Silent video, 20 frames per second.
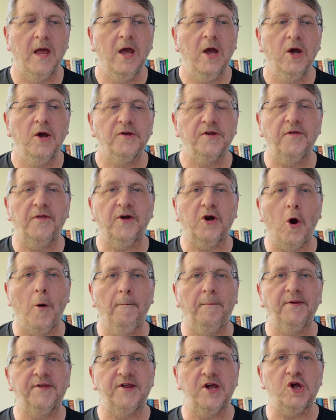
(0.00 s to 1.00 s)
So the
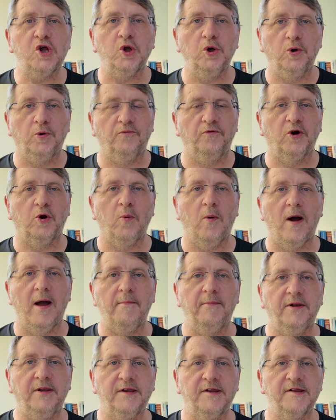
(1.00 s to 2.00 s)
compositional
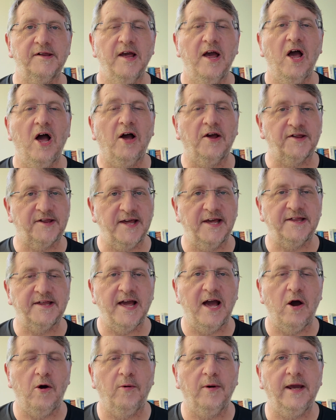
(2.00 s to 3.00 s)
requirements are set
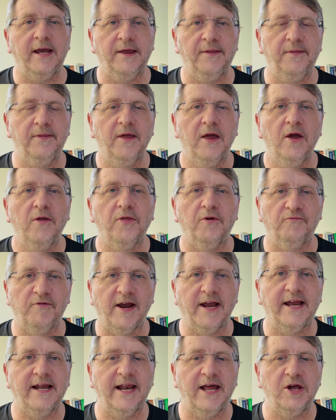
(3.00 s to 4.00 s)
out in the
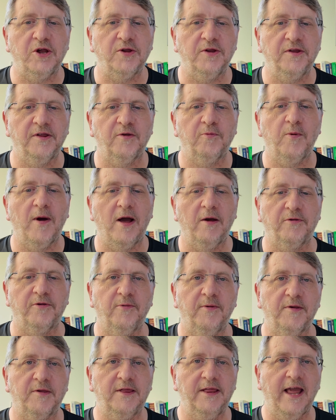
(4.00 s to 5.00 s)
regulation as well. So
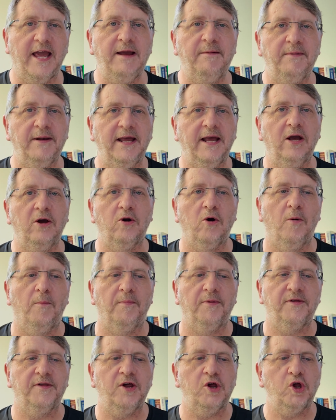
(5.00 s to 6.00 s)
it's labelling and
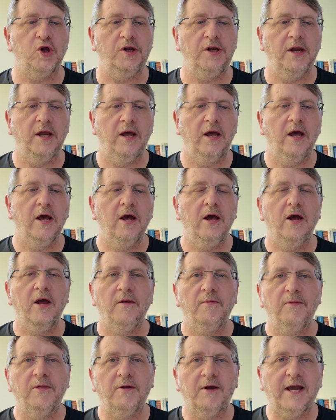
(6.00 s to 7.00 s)
composition.
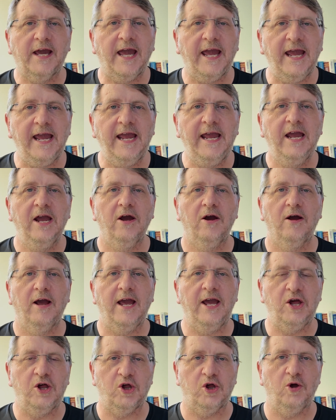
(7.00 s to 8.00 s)
The key
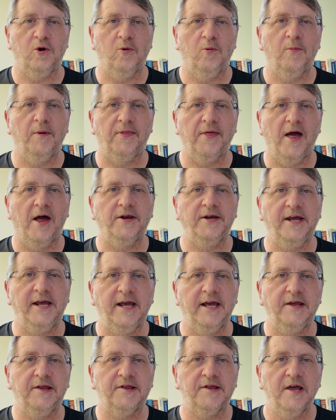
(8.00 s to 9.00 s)
issue with honey
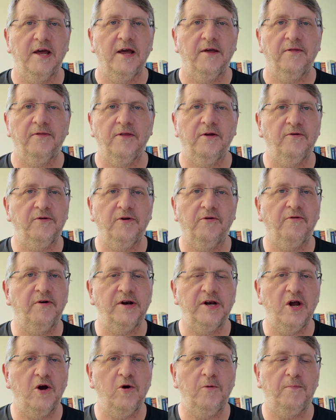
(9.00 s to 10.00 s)
is that there are
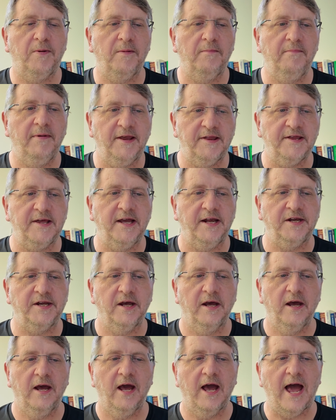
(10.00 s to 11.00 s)
no permitted
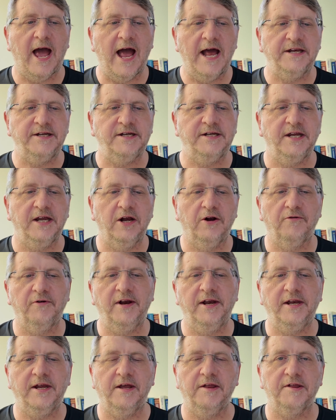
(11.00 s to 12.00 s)
added
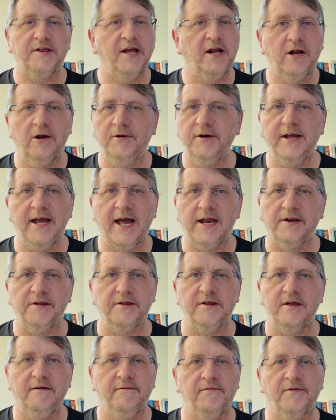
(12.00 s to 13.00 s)
ingredients, including
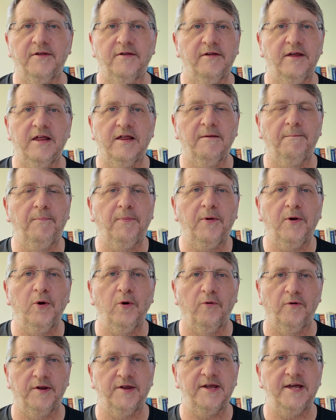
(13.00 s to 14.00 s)
additives. It's a
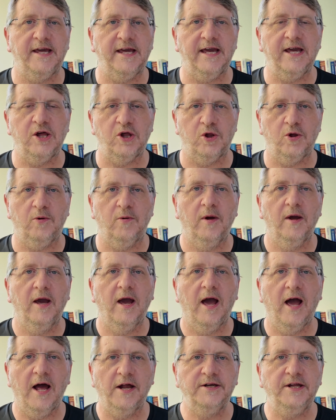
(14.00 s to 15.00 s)
purity issue.
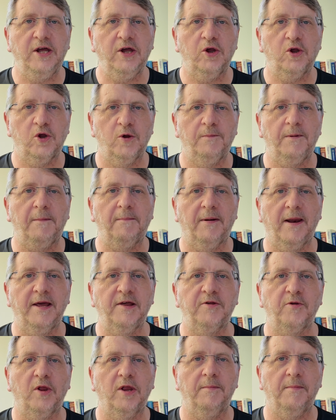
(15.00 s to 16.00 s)
Honey should be
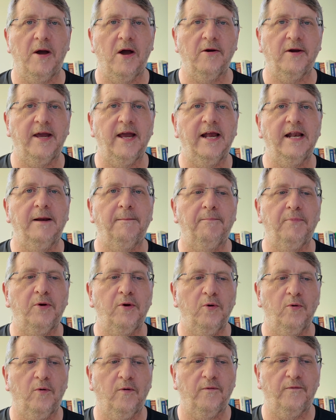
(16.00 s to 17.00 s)
placed on the market in a
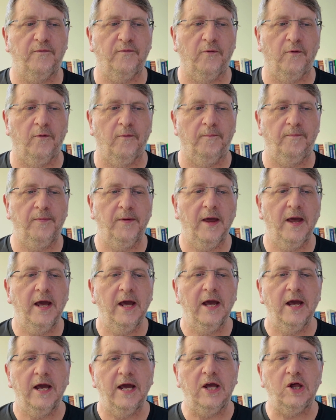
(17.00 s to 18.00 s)
pure form.
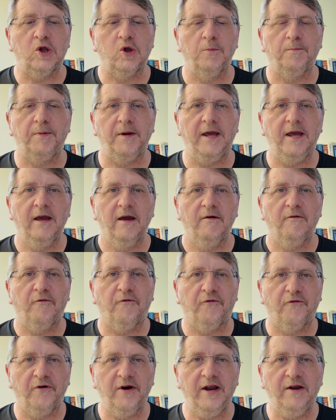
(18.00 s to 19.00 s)
It should be
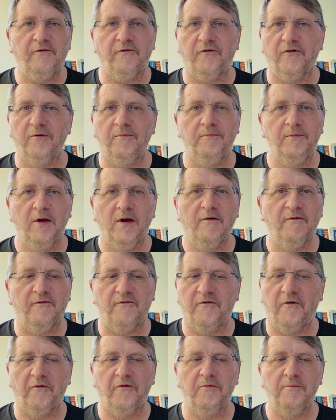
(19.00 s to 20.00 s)
free from
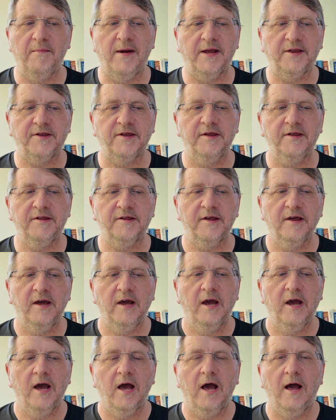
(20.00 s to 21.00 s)
foreign matters.
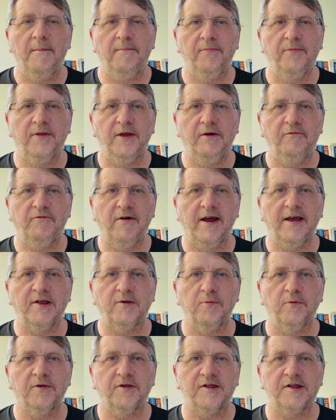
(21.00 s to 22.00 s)
The regs
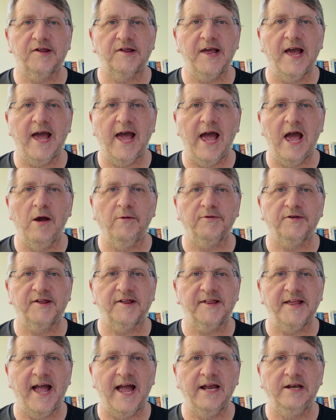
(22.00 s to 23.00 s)
will set out
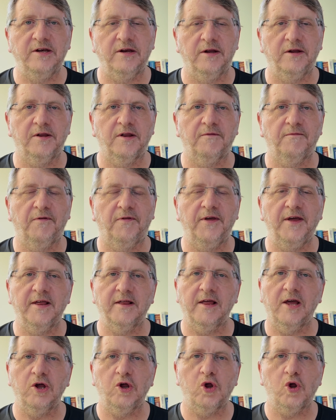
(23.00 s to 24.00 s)
standards for things
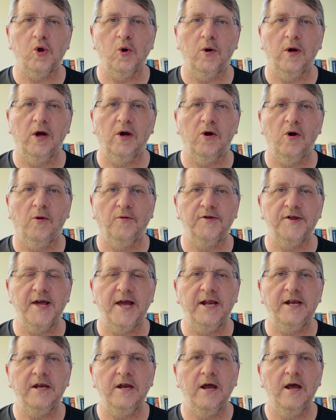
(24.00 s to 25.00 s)
like sugar
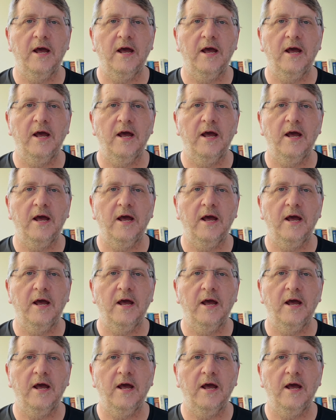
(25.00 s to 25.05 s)
content